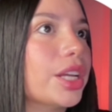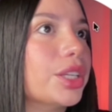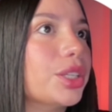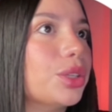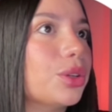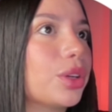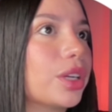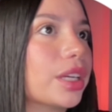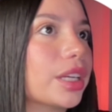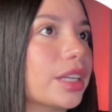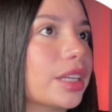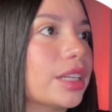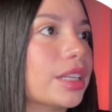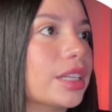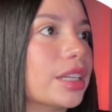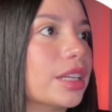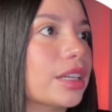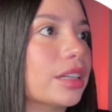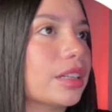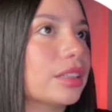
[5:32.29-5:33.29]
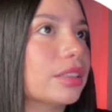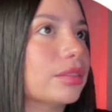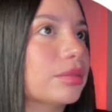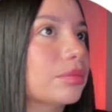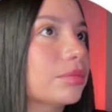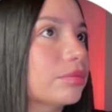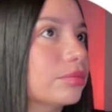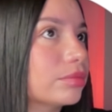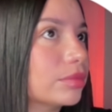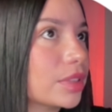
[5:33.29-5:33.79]
you can
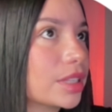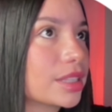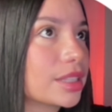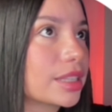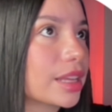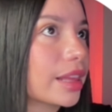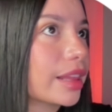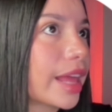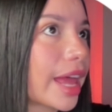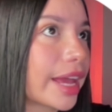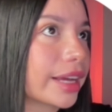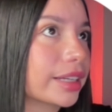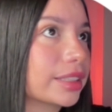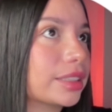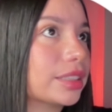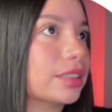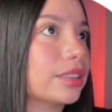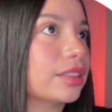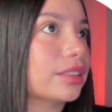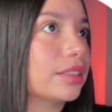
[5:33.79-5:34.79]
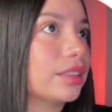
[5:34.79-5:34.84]
select